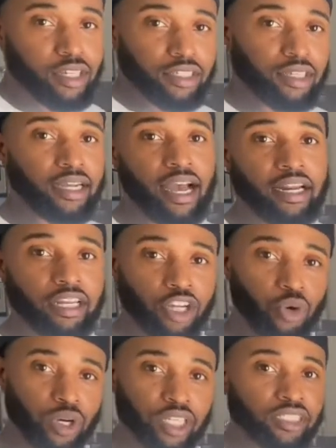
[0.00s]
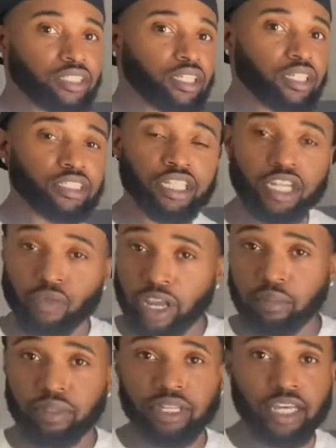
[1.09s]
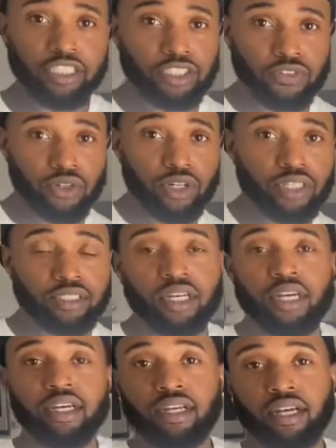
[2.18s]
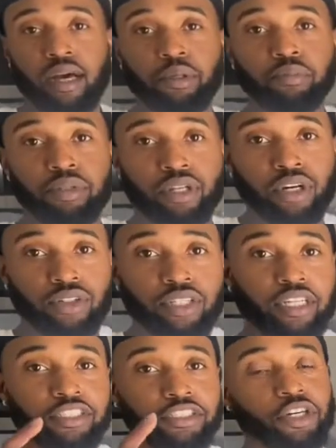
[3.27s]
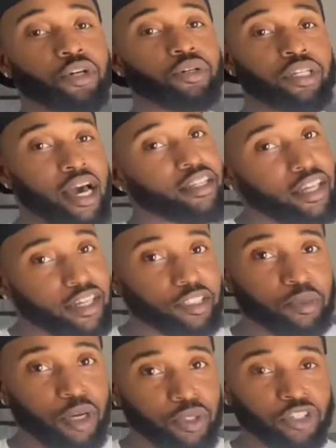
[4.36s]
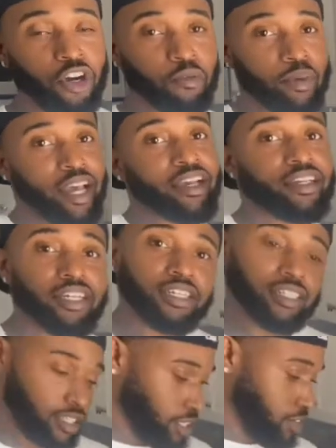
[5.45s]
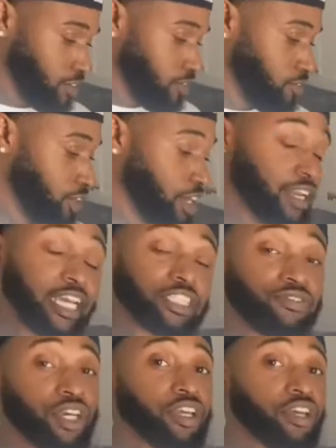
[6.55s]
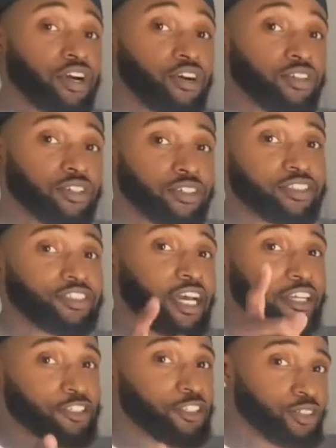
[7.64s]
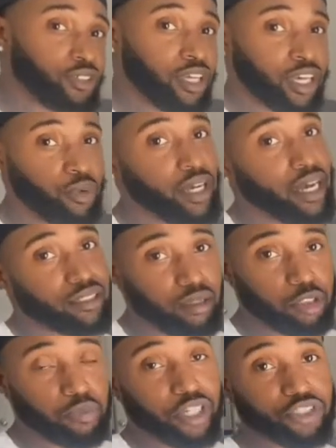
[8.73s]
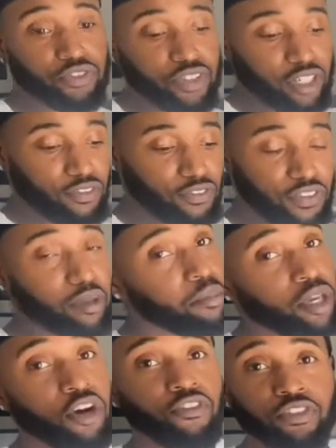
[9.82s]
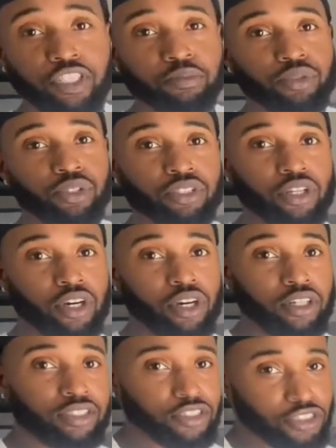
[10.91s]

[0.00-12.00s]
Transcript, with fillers: Y'all got any questions, any recommendations for us? Comment below. Let us know. Holla at us, man. We talk back. For the next video, you gotta tune in. We got something special for the female French Bulldogs.